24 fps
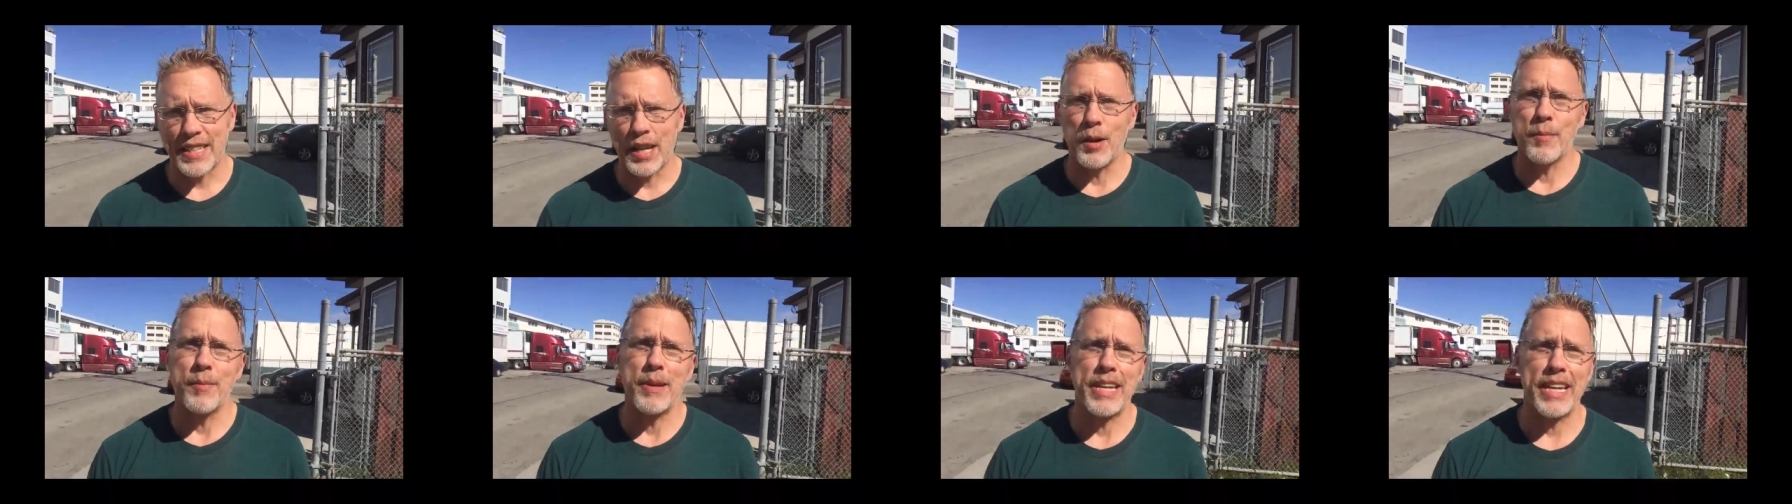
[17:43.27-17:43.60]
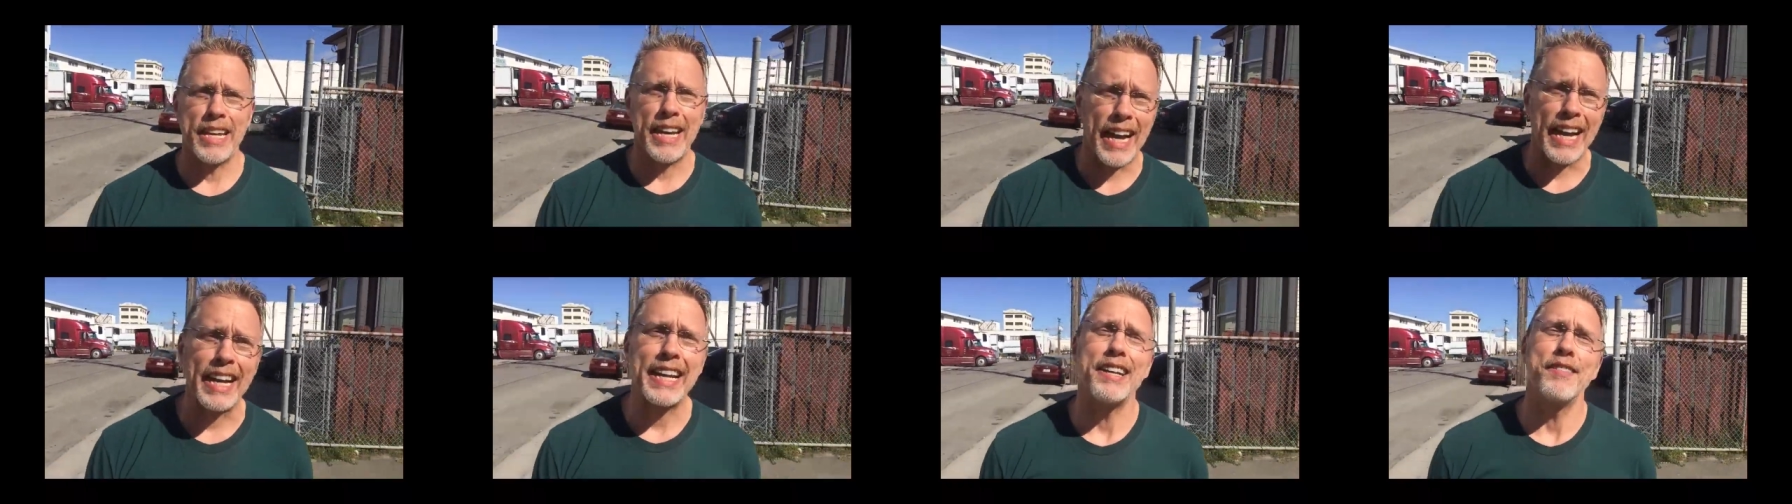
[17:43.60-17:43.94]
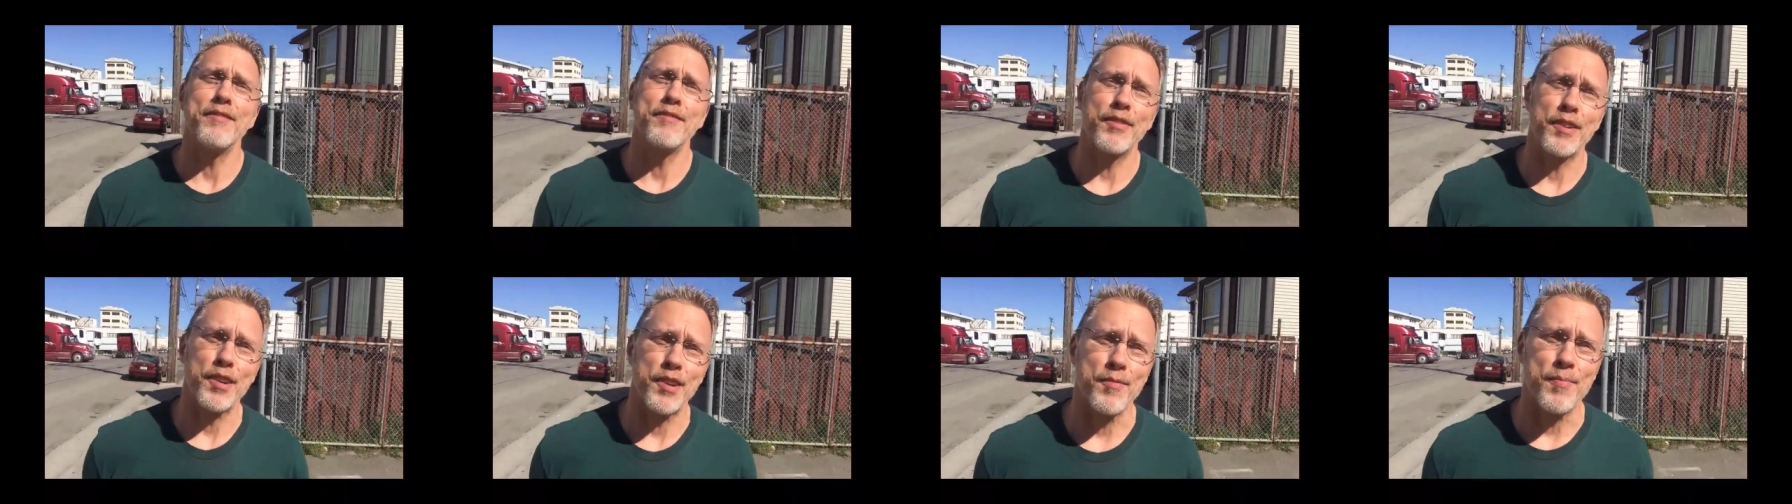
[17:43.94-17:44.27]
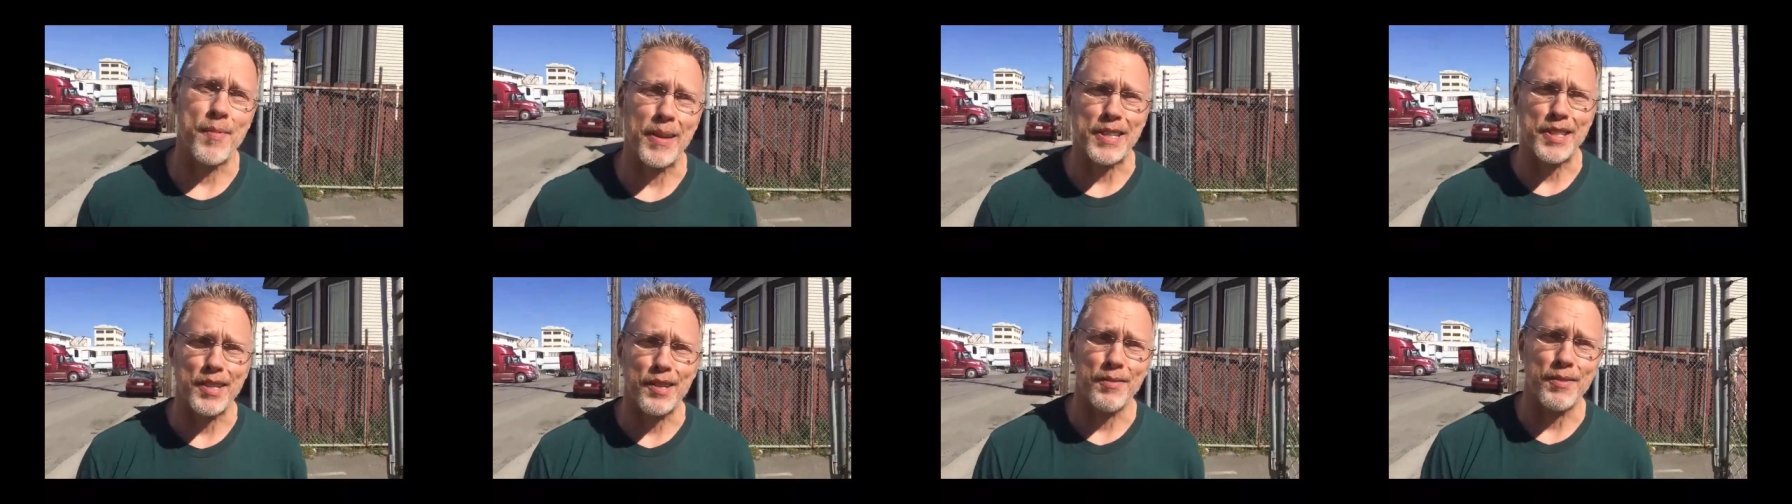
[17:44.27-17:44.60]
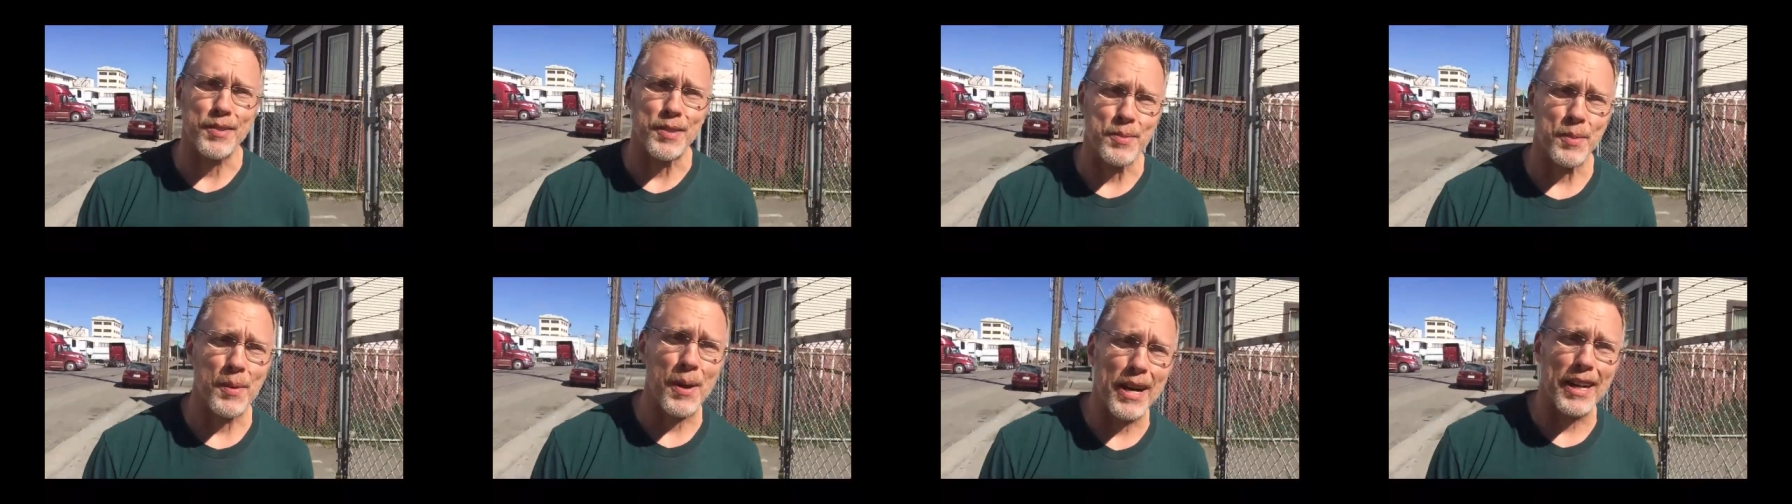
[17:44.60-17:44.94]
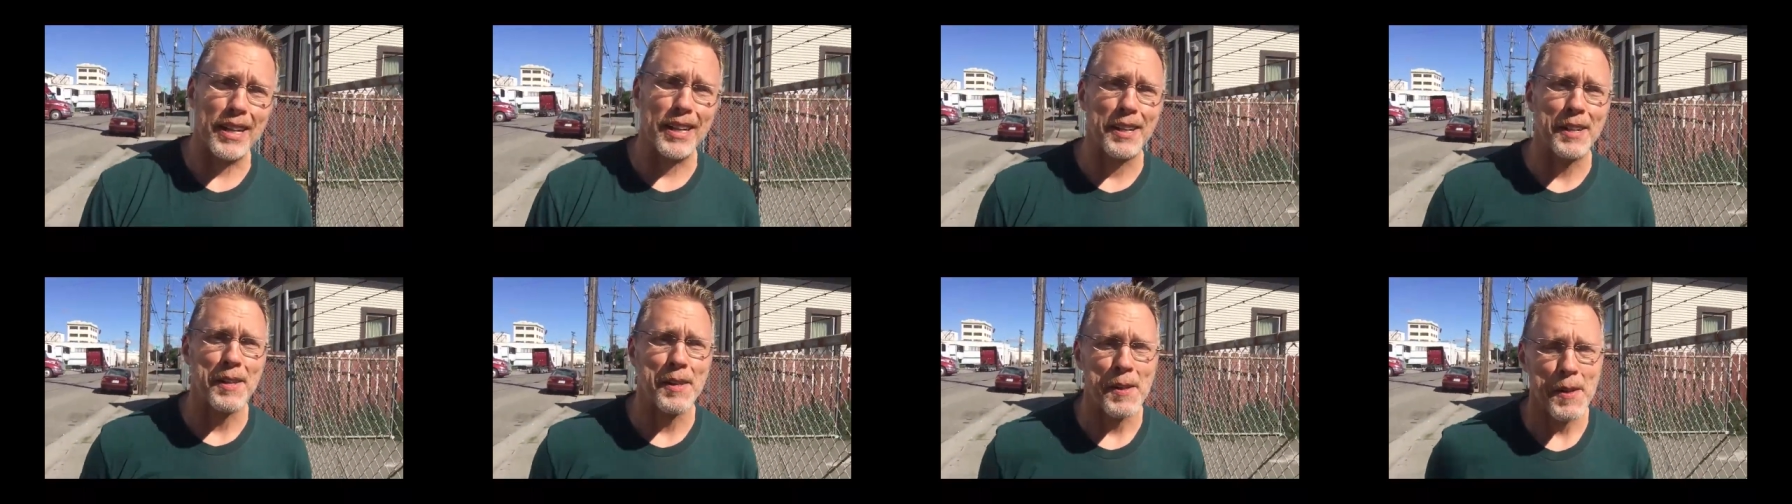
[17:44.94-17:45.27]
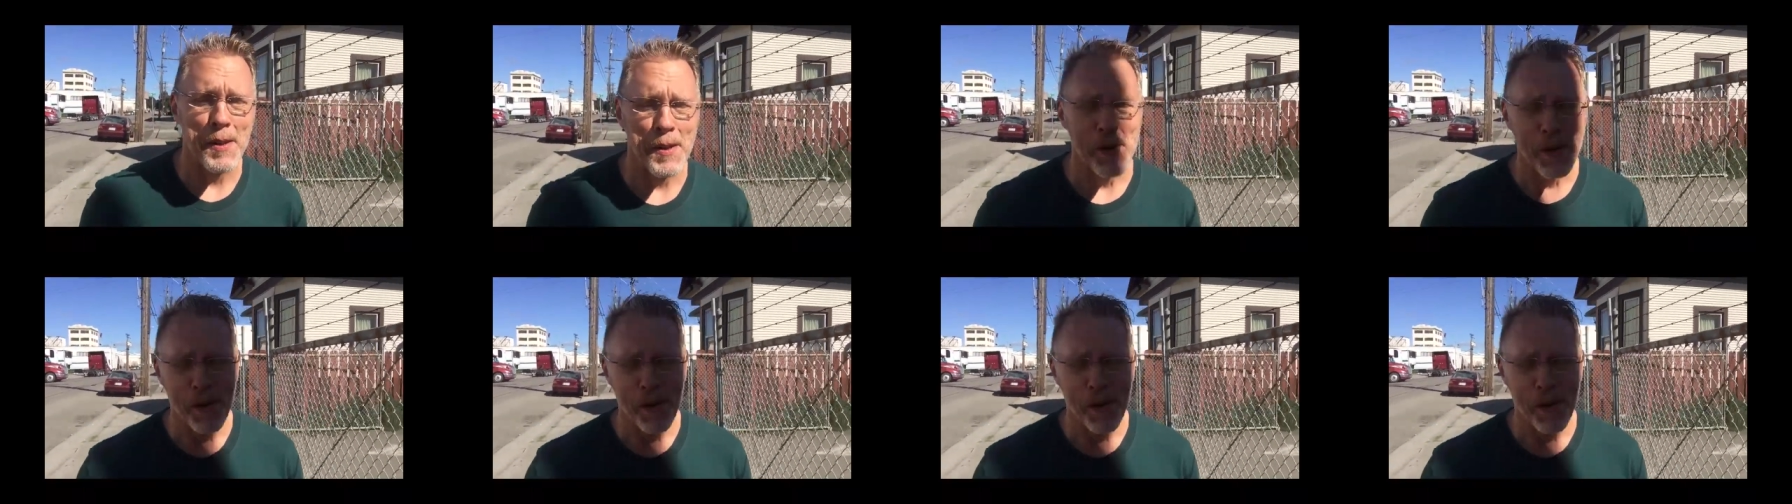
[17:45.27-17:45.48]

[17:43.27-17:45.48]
tell me I can forgive myself as well.